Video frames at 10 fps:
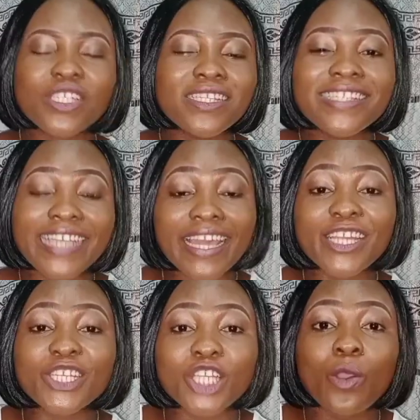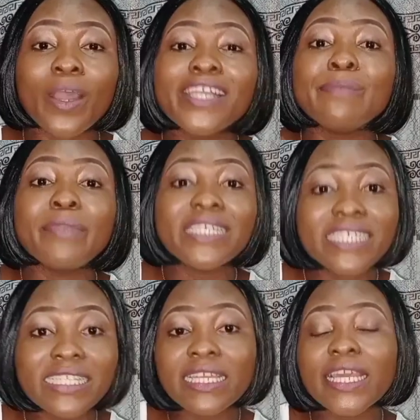to take a shower
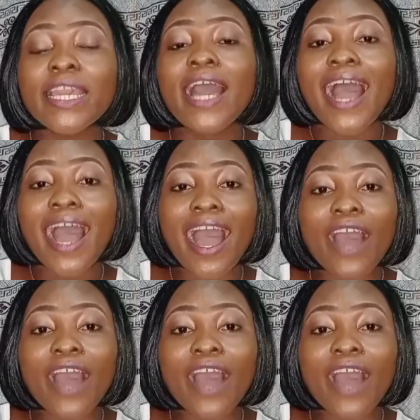immediately